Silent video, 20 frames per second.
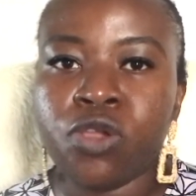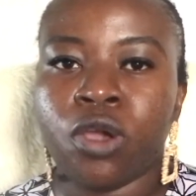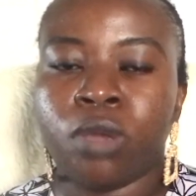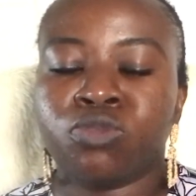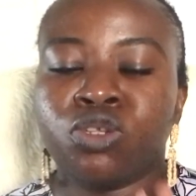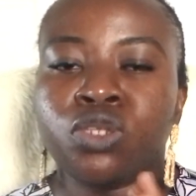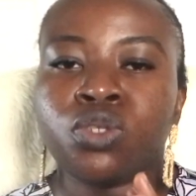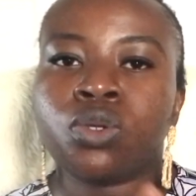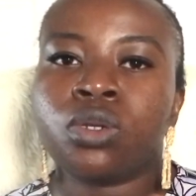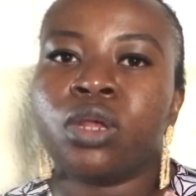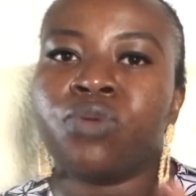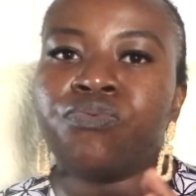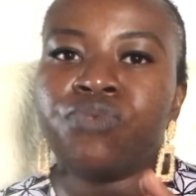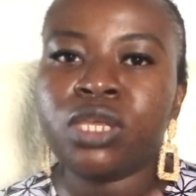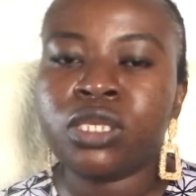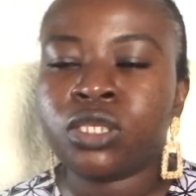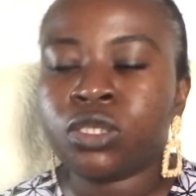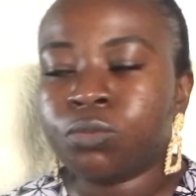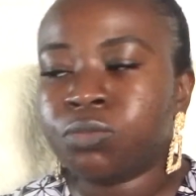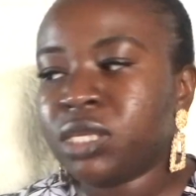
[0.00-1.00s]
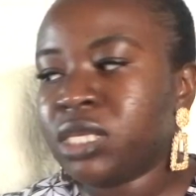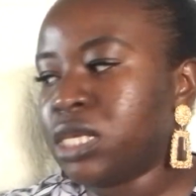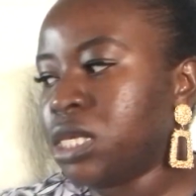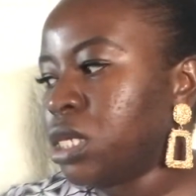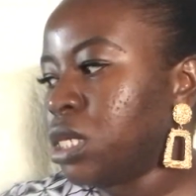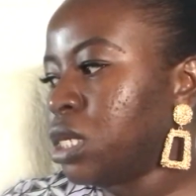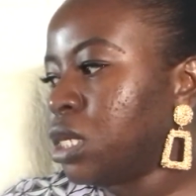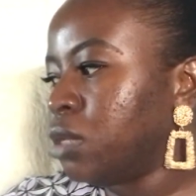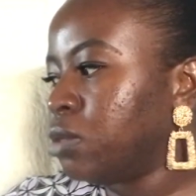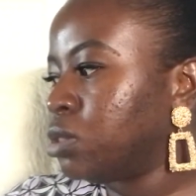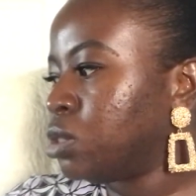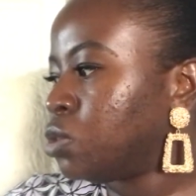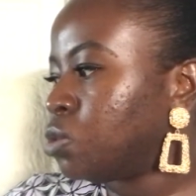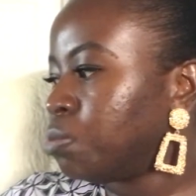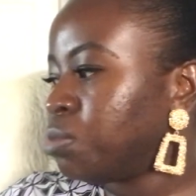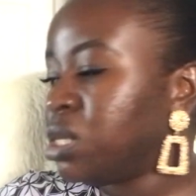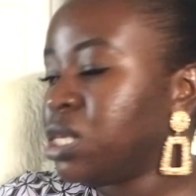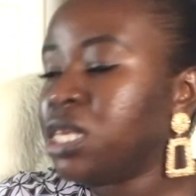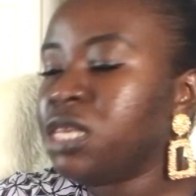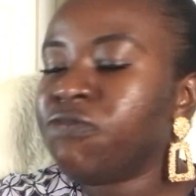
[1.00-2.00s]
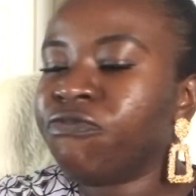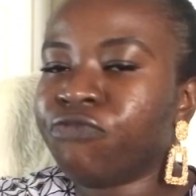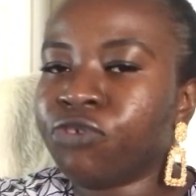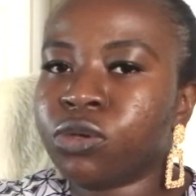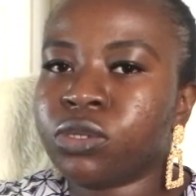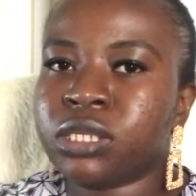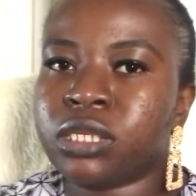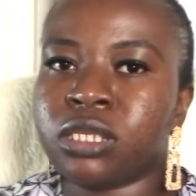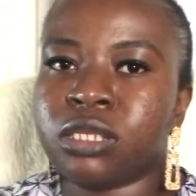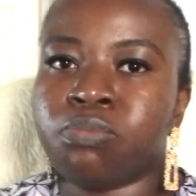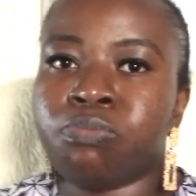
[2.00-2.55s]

I'm just gonna read some key verses.